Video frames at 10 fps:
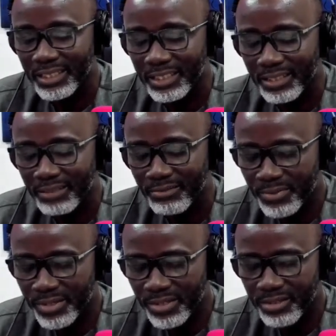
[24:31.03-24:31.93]
may
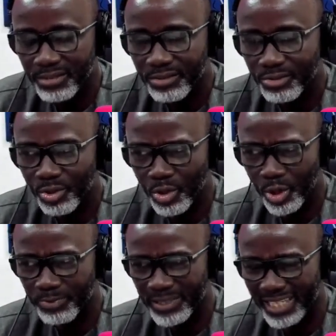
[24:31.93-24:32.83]
be so
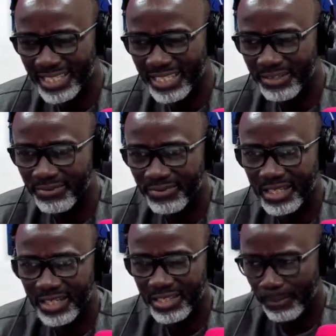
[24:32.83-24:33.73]
objective.
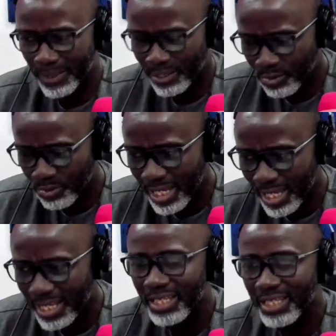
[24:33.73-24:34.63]
There is a particular
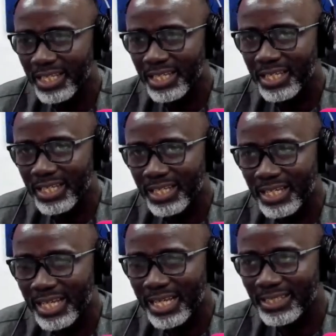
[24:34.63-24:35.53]

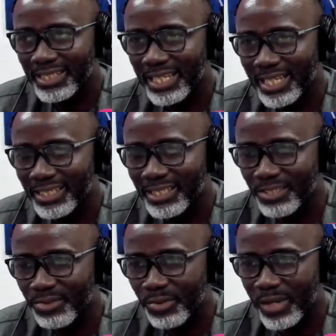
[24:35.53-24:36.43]
answer that is
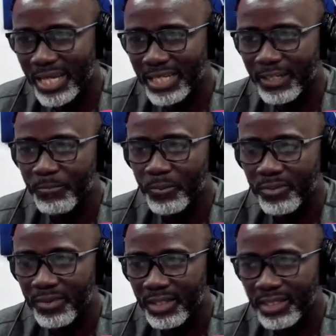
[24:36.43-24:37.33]
required.
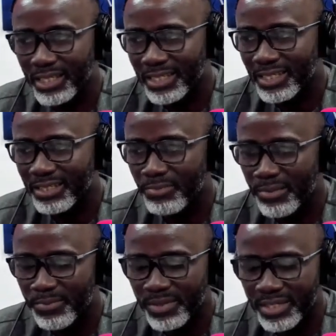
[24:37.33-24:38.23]
It may
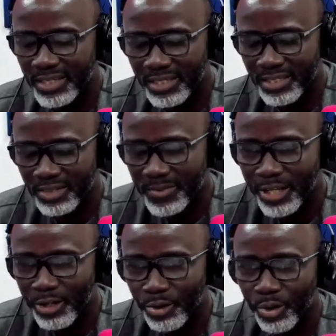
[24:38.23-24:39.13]
be a
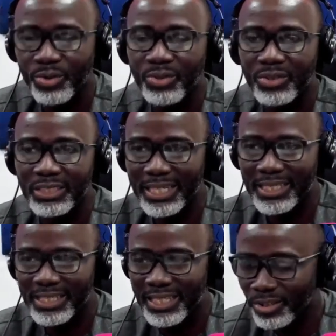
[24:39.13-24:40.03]
law that
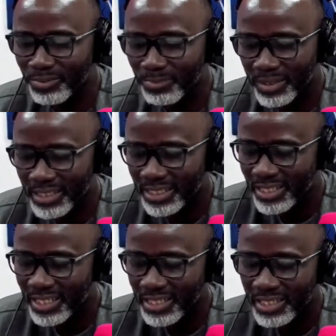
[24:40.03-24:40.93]
cannot be
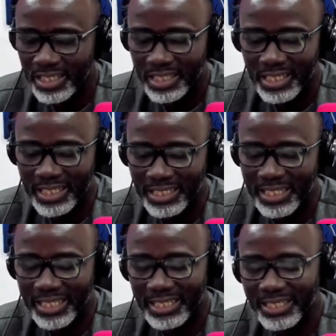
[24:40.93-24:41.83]
easily let the
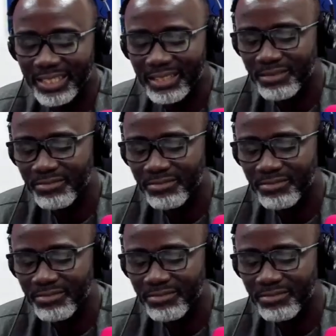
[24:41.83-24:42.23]
learners